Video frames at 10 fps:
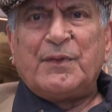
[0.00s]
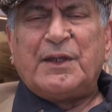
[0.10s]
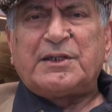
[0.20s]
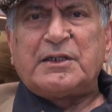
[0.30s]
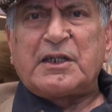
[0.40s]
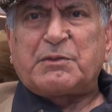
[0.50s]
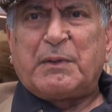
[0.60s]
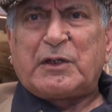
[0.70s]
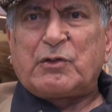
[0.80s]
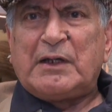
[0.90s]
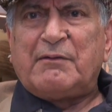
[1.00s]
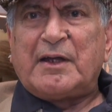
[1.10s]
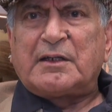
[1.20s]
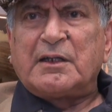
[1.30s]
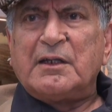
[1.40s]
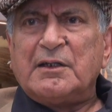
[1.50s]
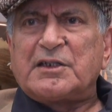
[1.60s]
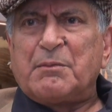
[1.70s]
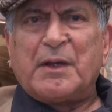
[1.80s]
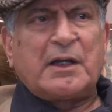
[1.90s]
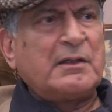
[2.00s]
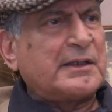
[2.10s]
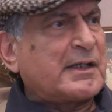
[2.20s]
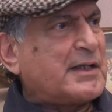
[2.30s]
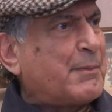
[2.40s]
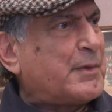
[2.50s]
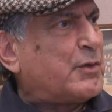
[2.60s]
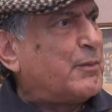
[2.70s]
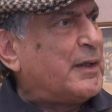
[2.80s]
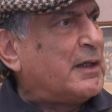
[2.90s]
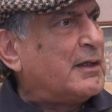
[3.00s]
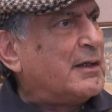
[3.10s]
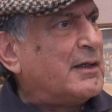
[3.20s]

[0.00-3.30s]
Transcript: this is a spiritual event, this is a miracle that has happened to me.